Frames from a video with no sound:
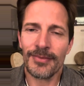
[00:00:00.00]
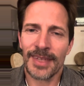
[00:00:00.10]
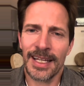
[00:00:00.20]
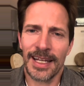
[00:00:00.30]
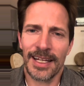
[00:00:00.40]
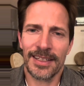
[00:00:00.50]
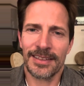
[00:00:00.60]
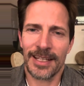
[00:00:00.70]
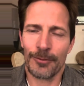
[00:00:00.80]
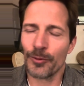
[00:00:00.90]

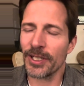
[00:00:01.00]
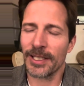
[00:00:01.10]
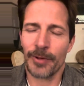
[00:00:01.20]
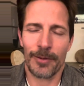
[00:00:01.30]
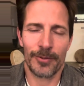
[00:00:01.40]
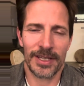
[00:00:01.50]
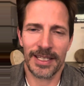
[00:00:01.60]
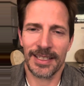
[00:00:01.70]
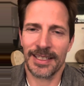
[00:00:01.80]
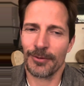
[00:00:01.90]
And they really went with
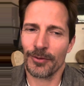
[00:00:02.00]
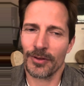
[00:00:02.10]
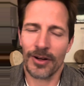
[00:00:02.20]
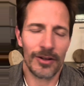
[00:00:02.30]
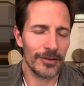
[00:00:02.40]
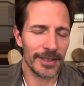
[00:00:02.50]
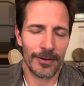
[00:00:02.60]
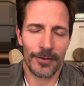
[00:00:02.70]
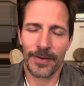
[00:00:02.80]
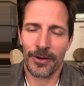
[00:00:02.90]
it, and they were
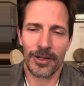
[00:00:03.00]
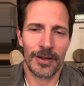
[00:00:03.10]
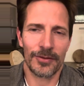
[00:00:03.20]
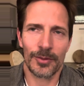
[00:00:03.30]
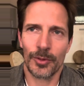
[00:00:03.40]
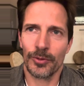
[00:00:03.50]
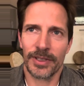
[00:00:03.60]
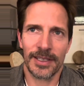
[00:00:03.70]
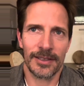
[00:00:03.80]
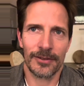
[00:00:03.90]
very comfortable
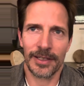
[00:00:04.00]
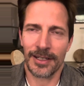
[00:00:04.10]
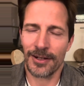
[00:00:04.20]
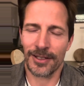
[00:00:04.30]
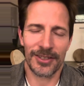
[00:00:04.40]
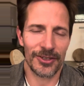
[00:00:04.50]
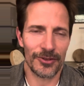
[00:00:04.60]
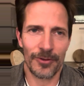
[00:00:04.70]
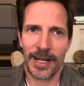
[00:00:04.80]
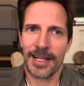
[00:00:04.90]
with it. They're like, oh, this
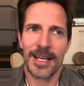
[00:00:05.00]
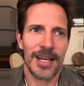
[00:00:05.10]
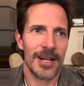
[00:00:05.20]
is great.